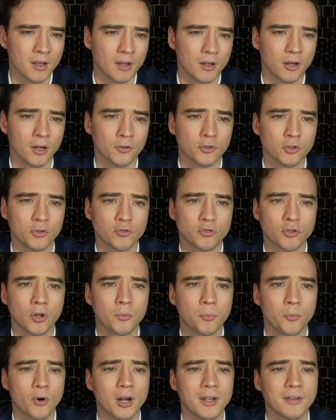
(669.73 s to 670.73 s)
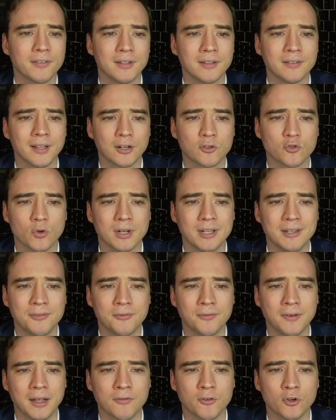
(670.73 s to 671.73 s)
The stock price is actually
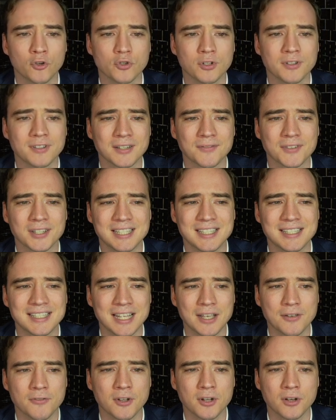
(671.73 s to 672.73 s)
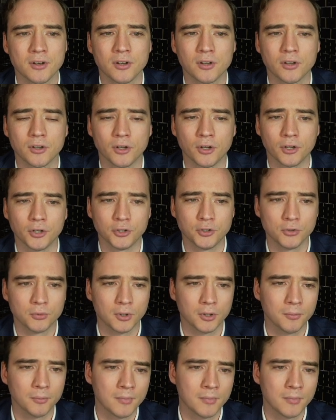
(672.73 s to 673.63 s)
577 euro.